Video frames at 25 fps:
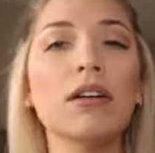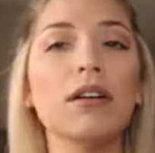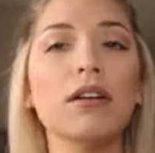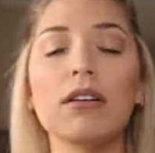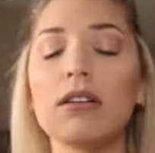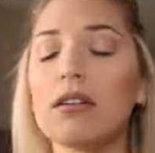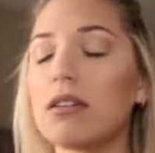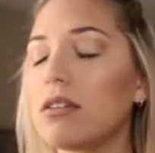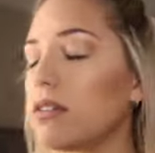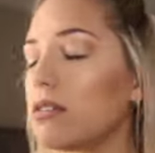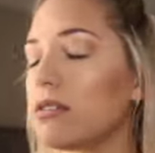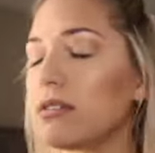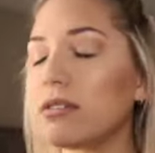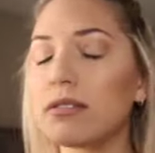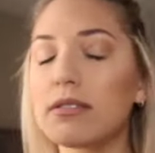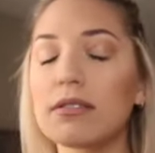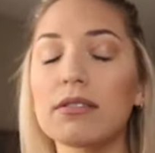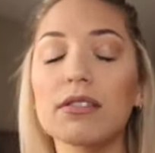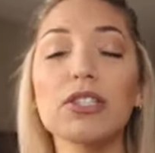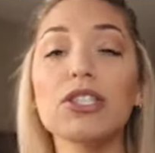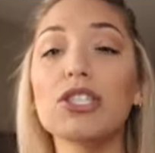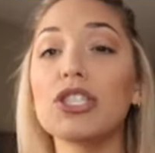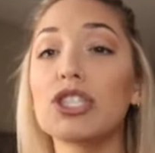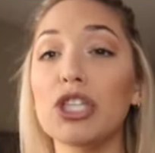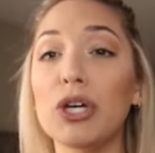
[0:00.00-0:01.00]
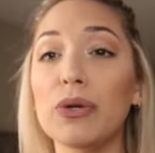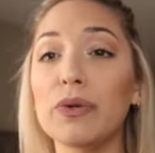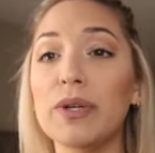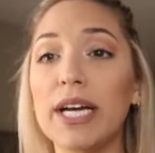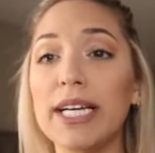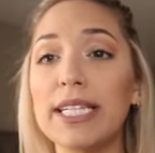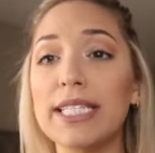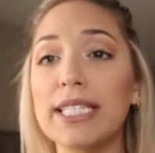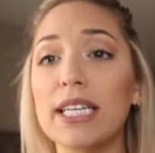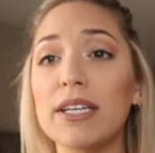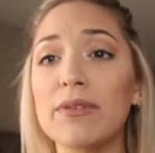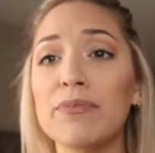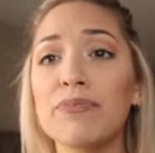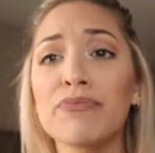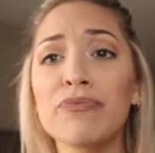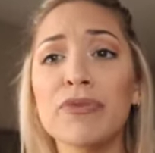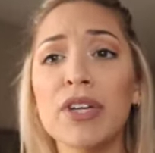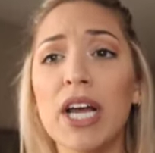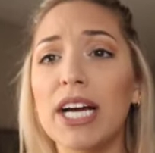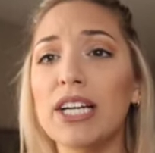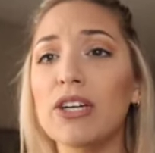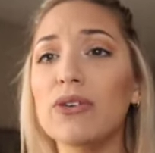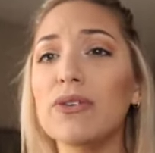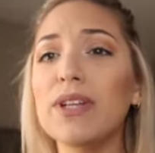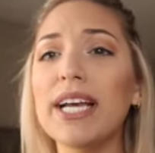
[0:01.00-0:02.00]
Oh, so nicely.
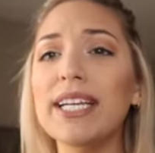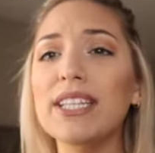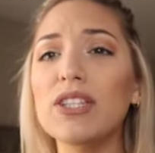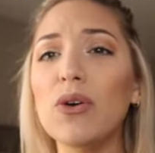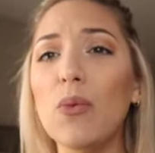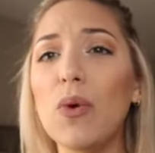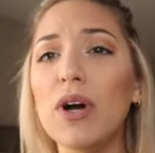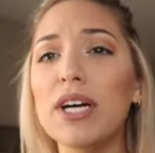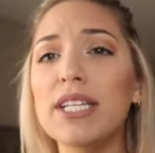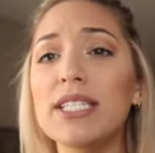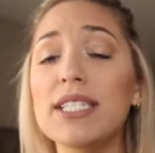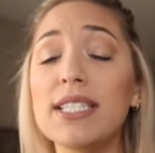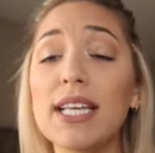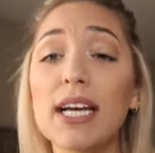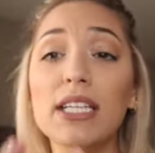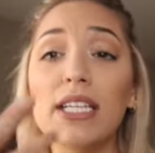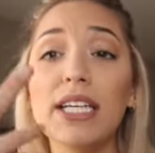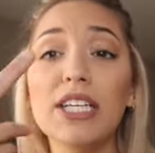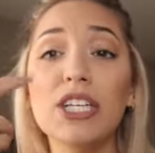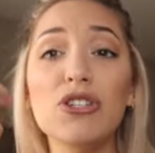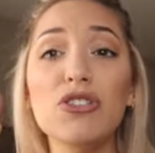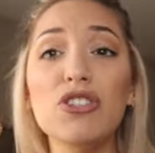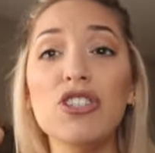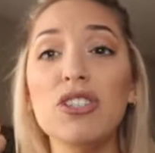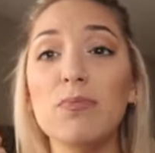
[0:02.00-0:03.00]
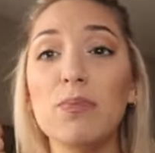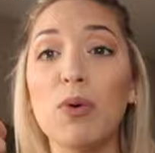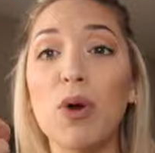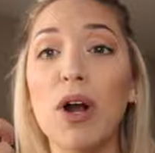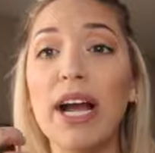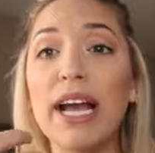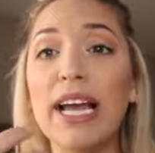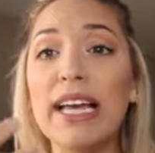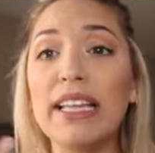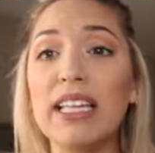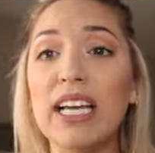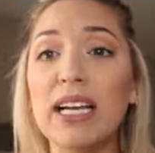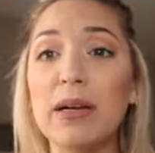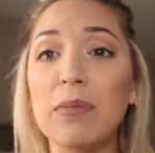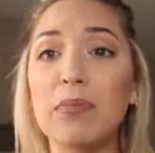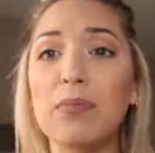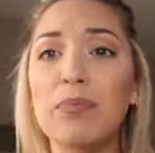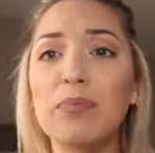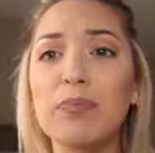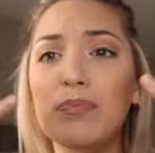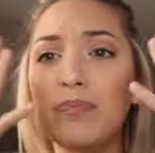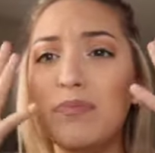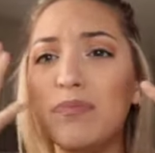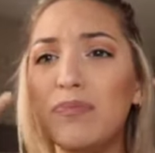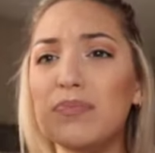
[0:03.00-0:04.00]
I don't like the ones that like you spray in like
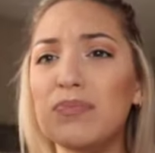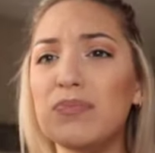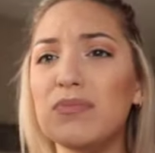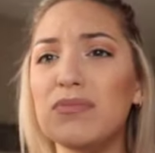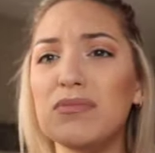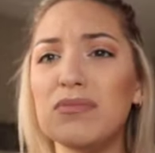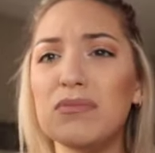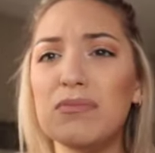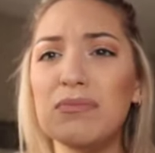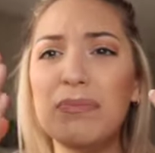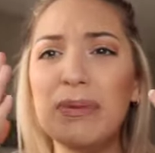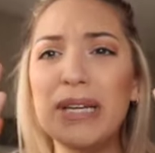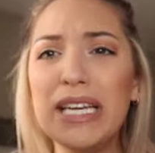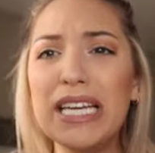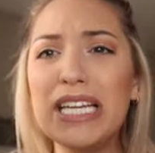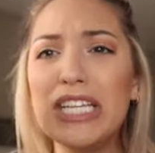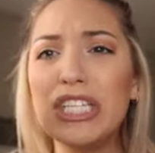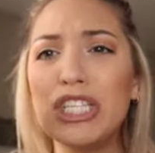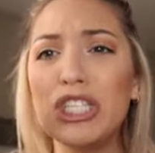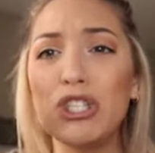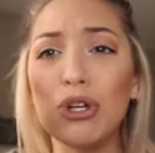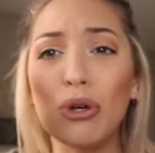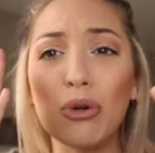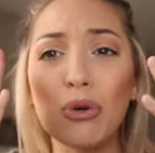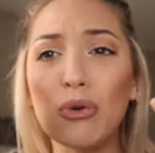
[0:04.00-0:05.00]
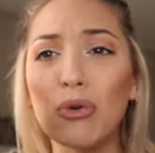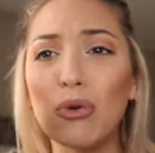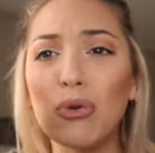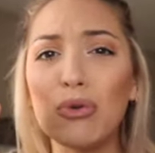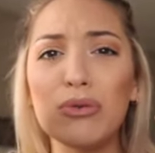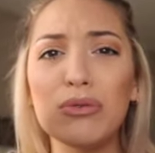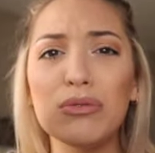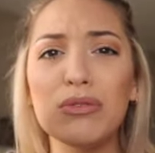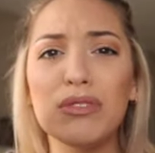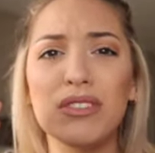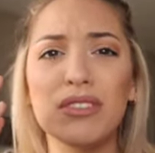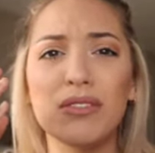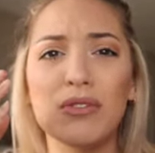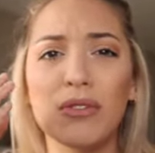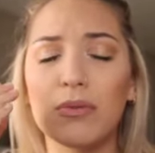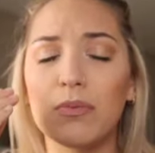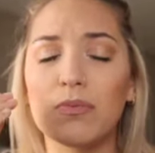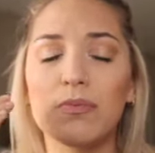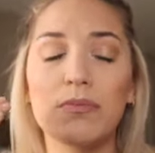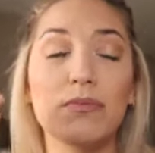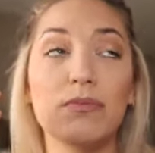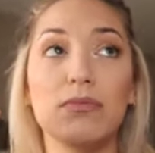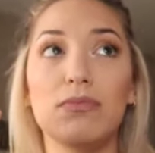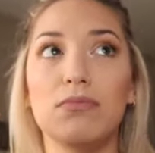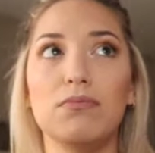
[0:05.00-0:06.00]
big circles or
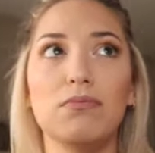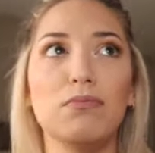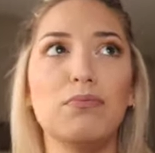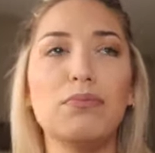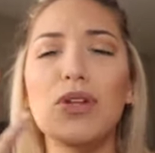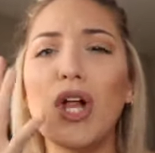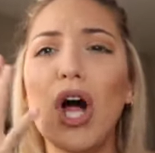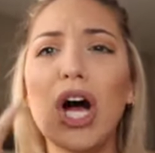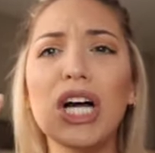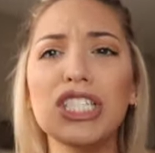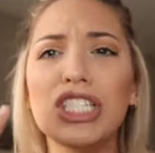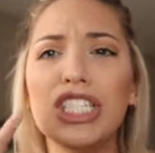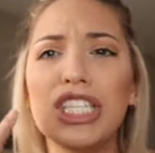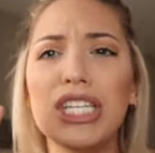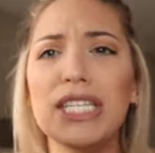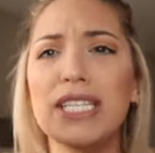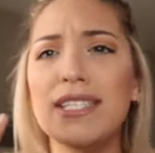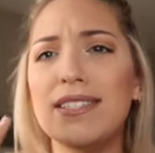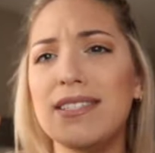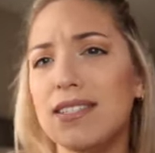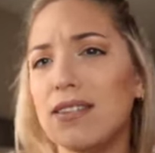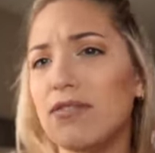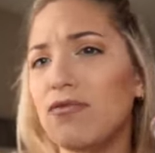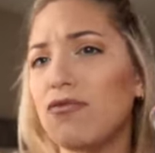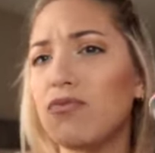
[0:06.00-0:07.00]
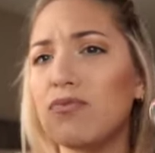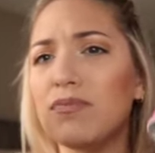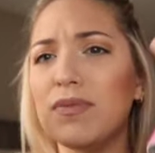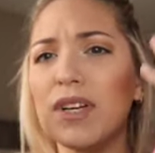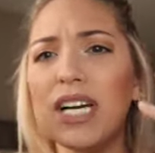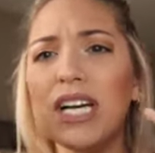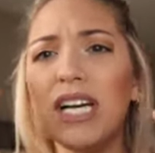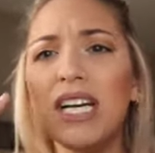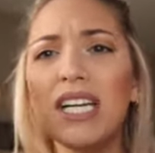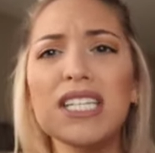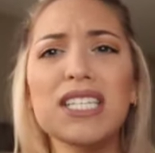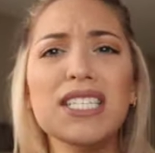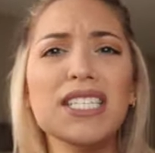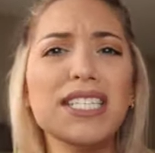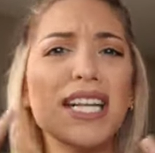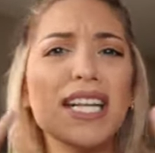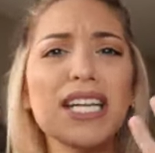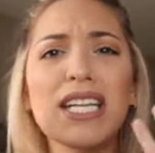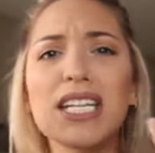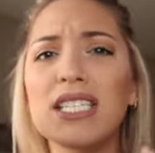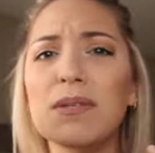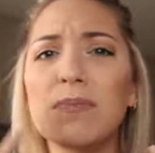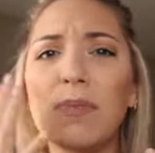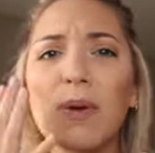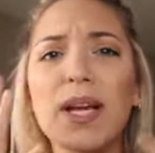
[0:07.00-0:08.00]
blotches of
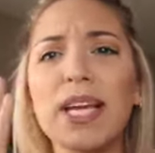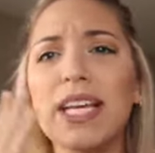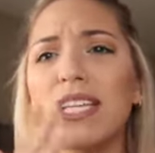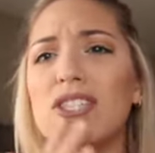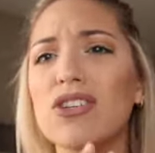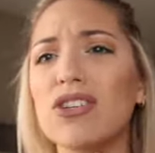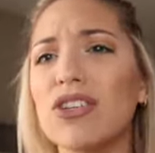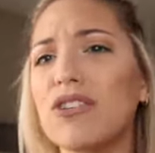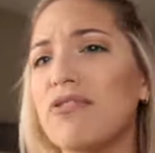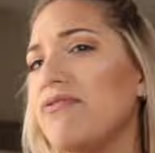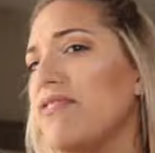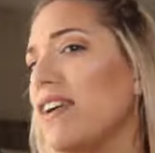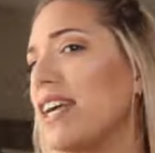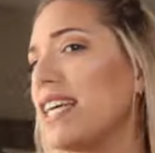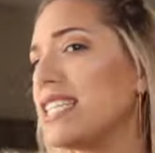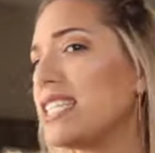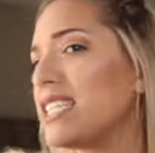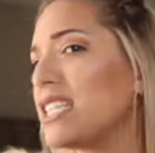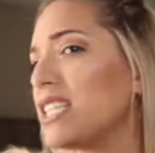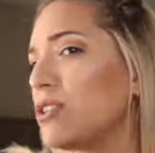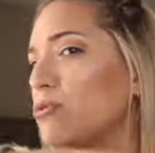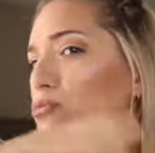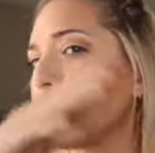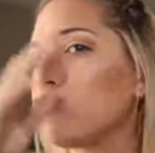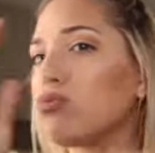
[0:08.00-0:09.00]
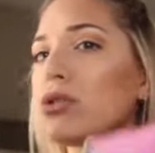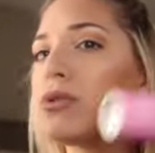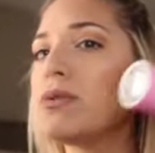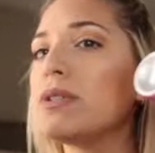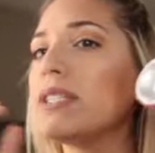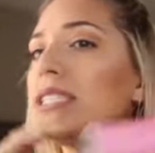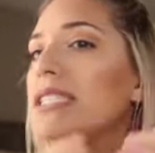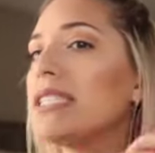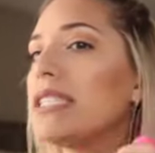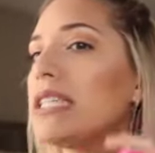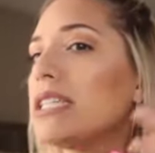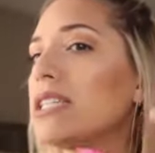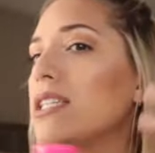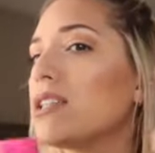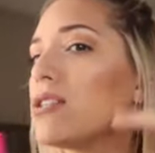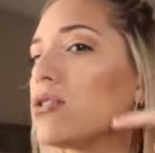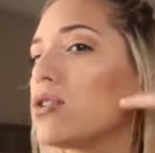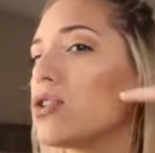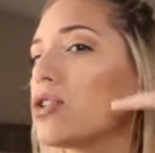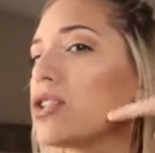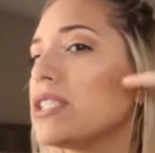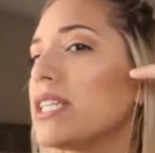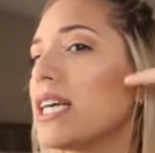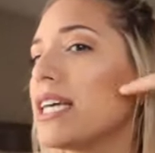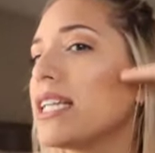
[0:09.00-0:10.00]
setting spray gets on your face and then it ruins it and then it
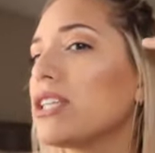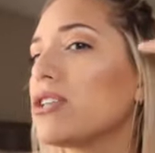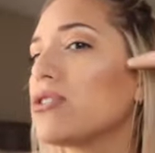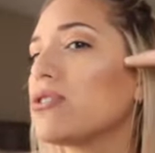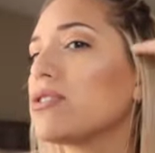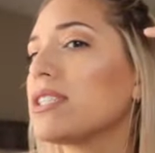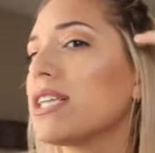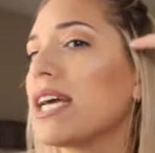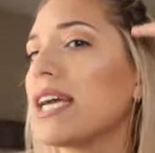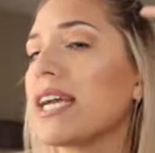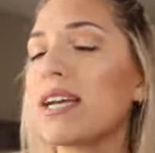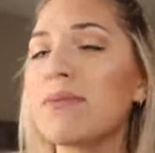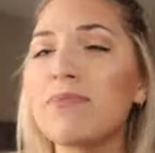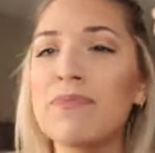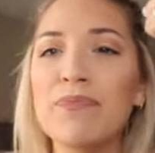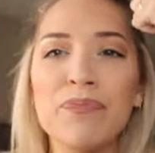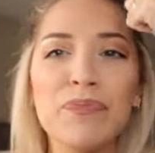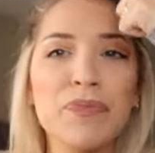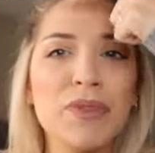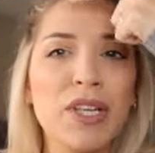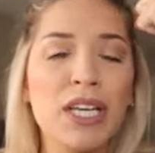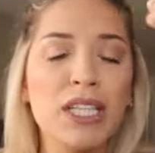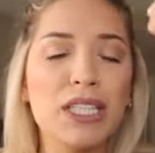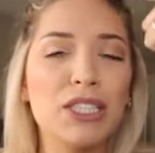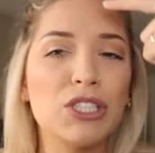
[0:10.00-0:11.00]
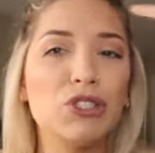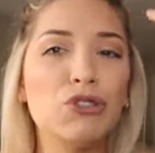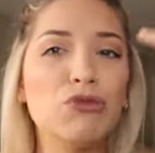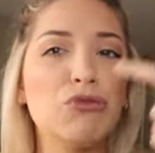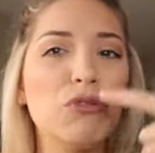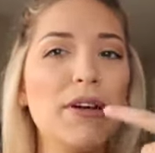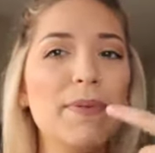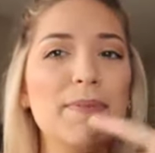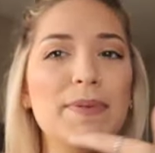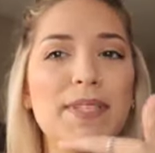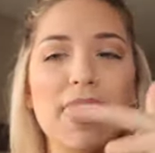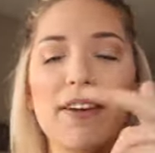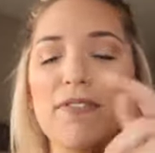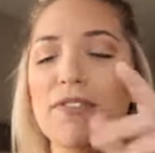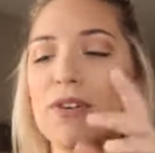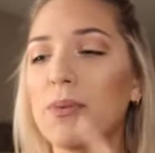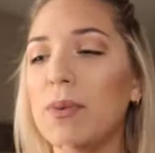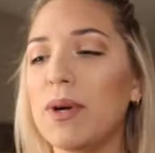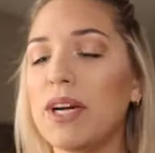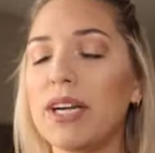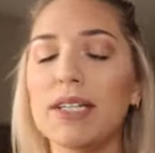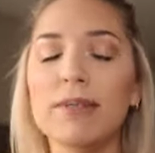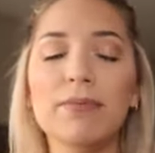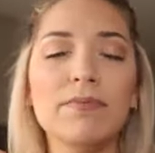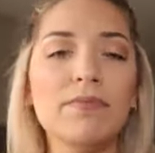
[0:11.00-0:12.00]
looks like there's like drips
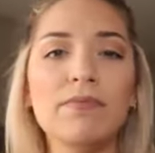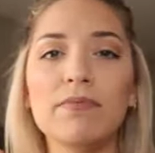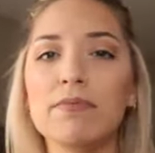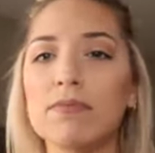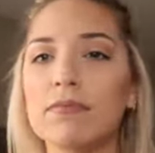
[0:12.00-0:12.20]
everywhere.